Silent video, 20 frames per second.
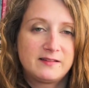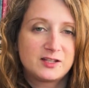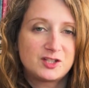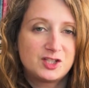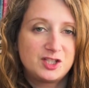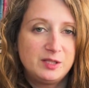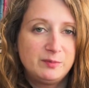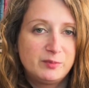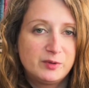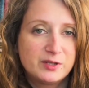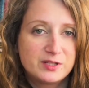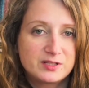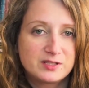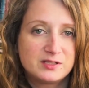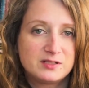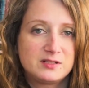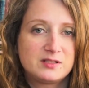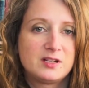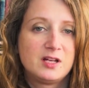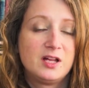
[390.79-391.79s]
that she
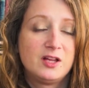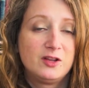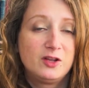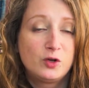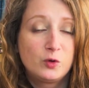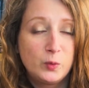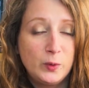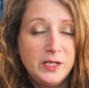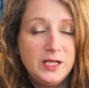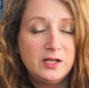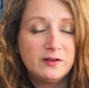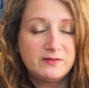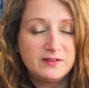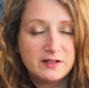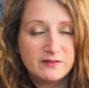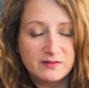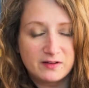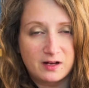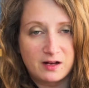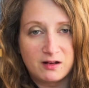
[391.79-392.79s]
poisoned the Queen of
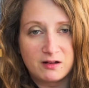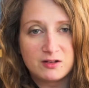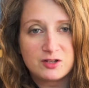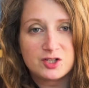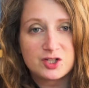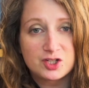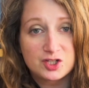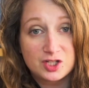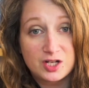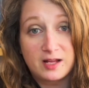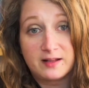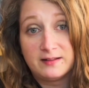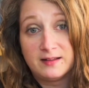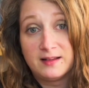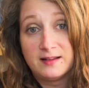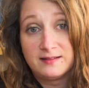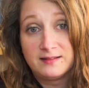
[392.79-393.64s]
Navarre, Jeanne